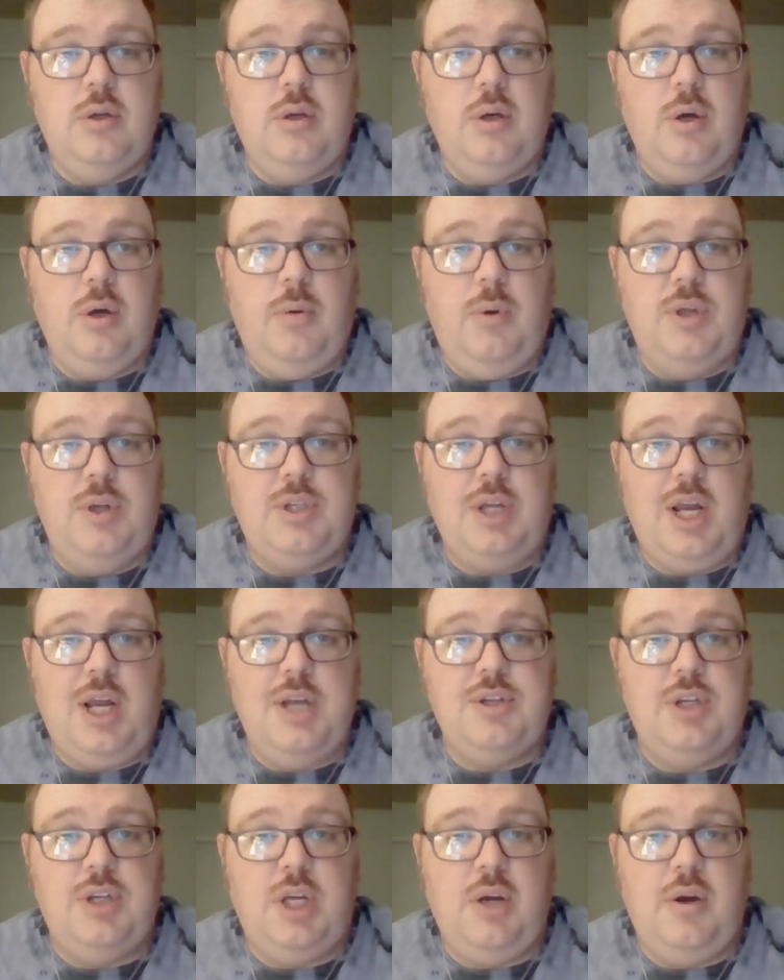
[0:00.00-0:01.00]
Which, in
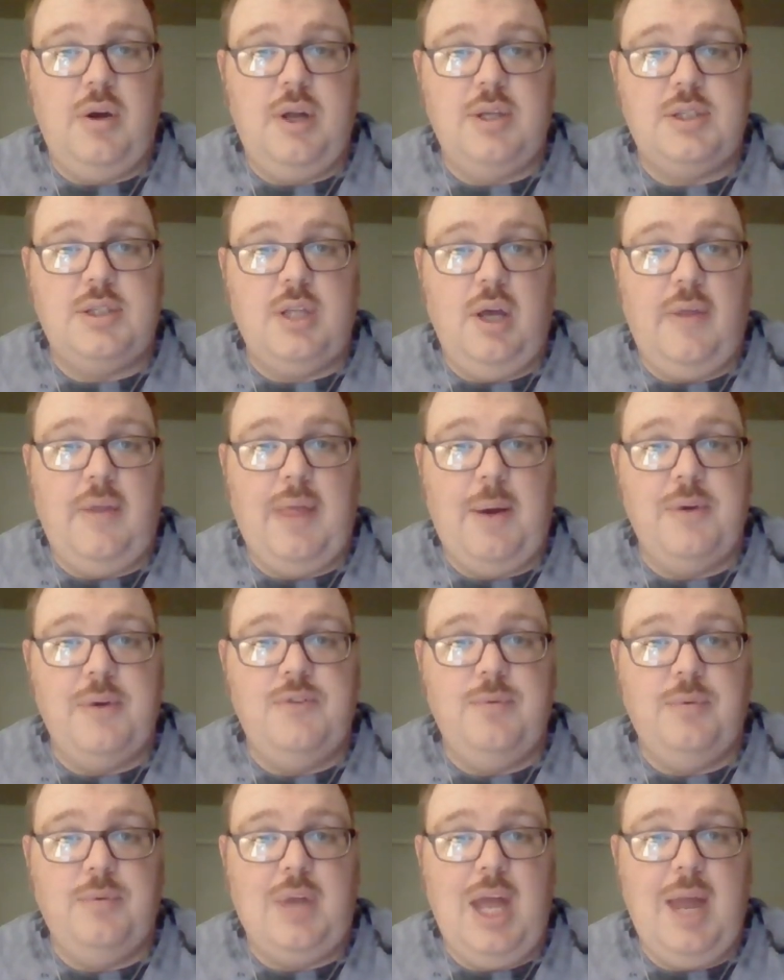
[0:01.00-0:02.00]
case you're curious, though, that was
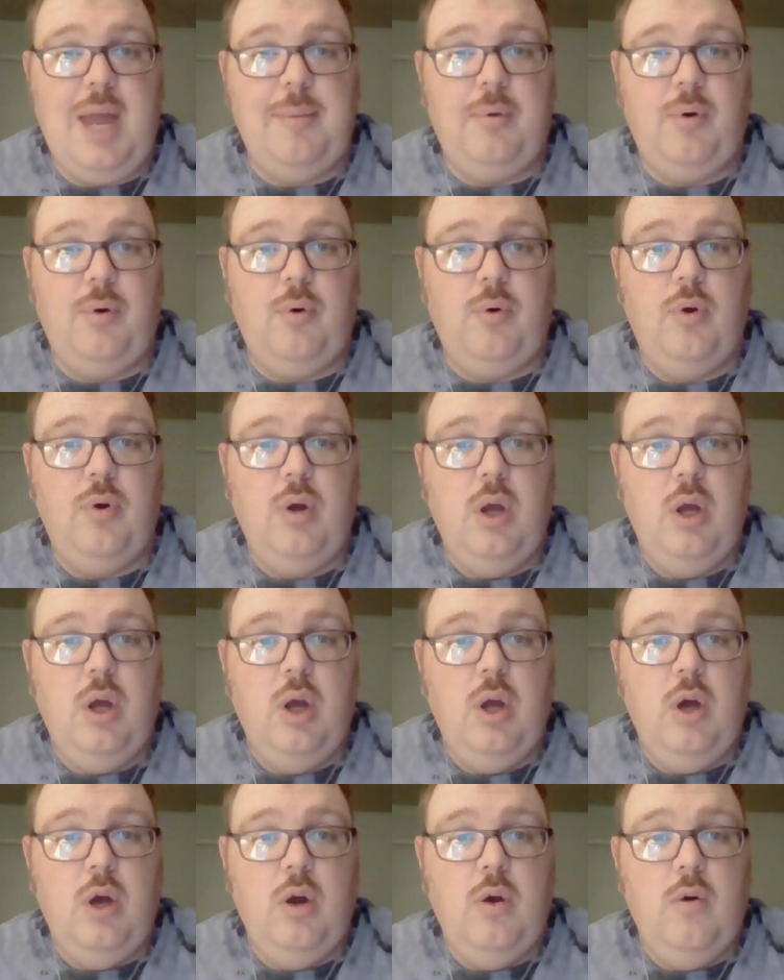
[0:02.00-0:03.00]
some Cable
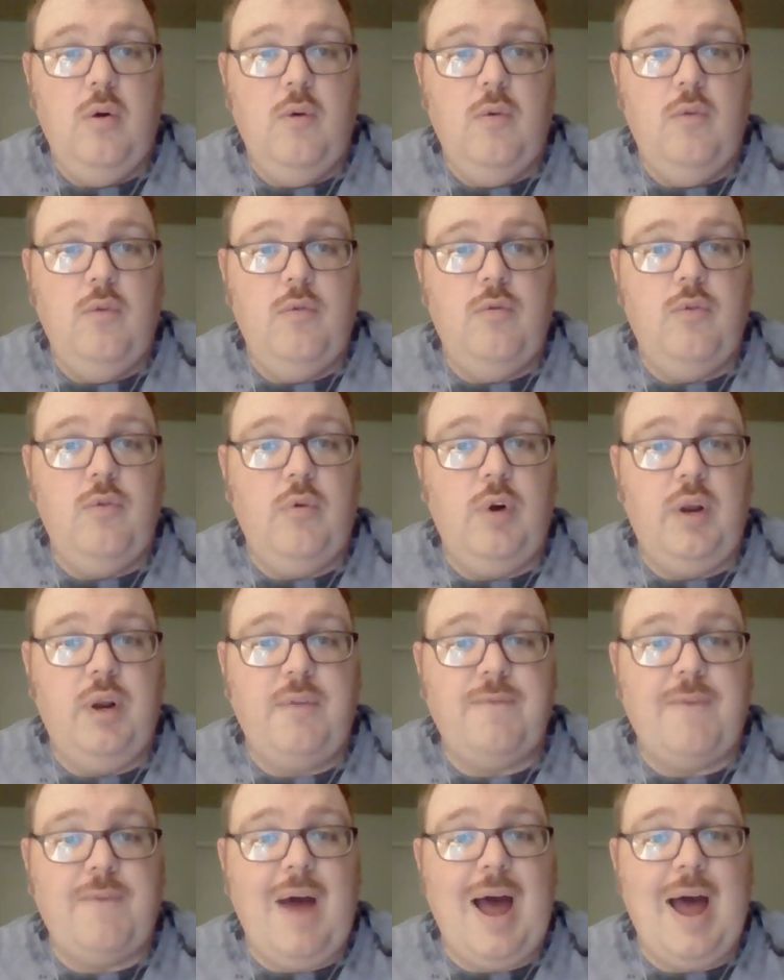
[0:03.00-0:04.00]

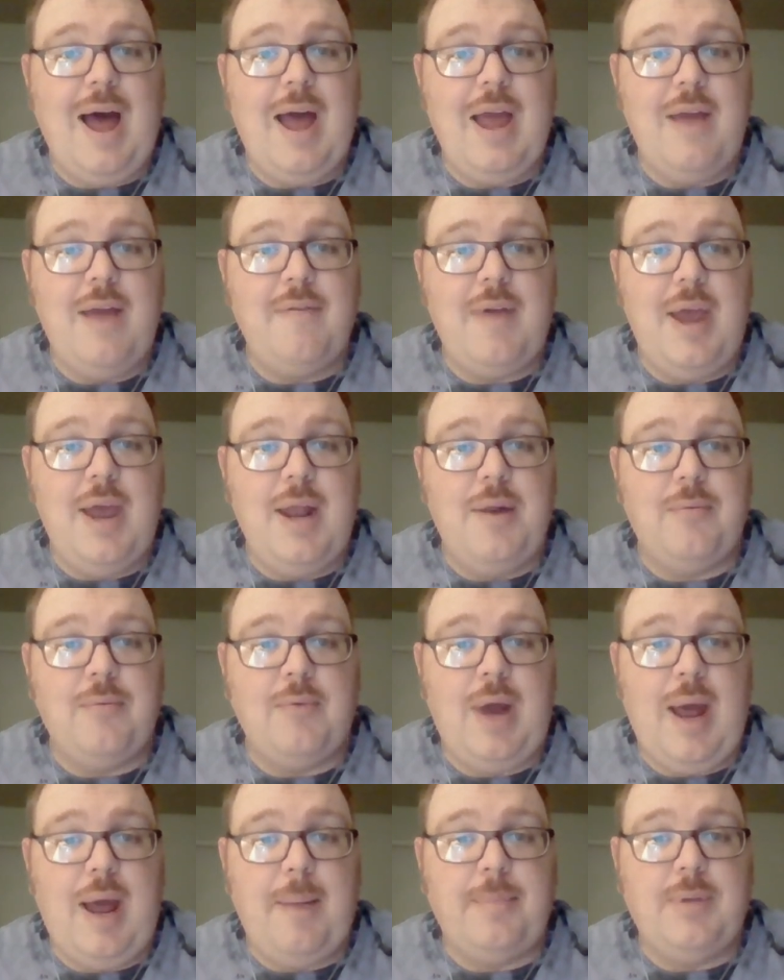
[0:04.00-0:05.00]
45 and
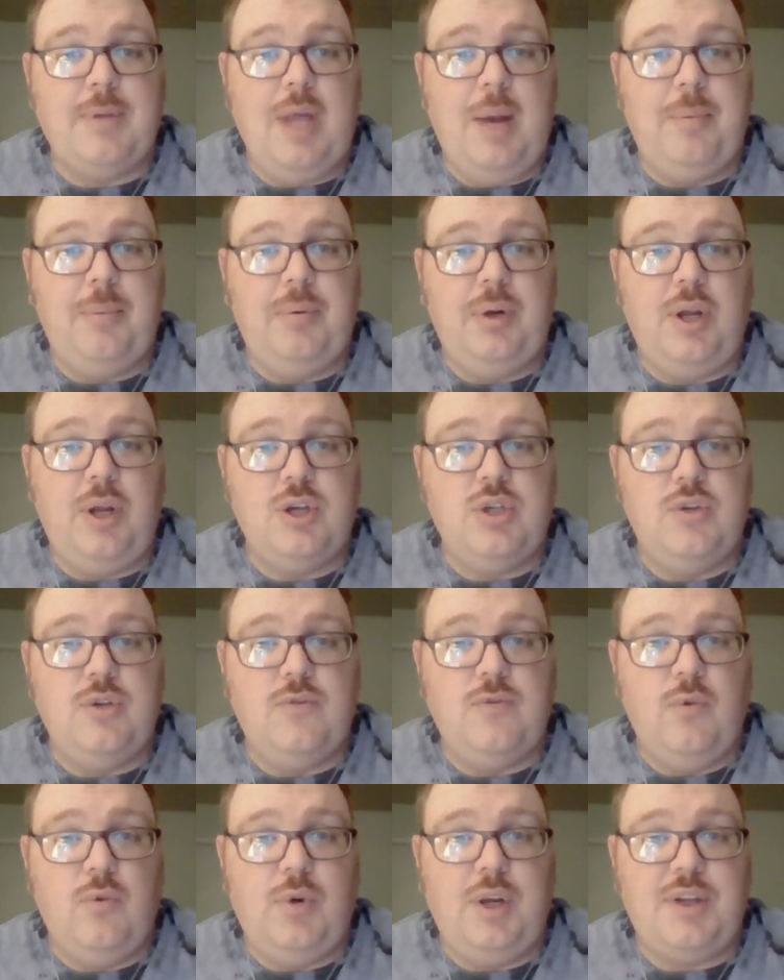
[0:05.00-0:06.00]
wrapped up with issue
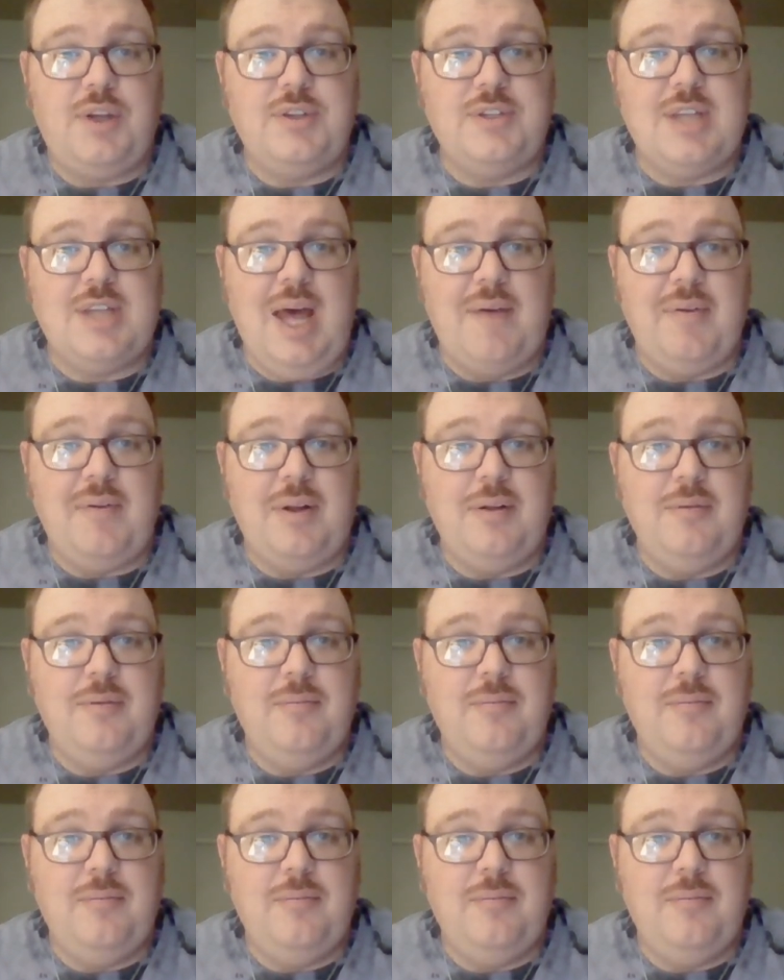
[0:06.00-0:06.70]
47.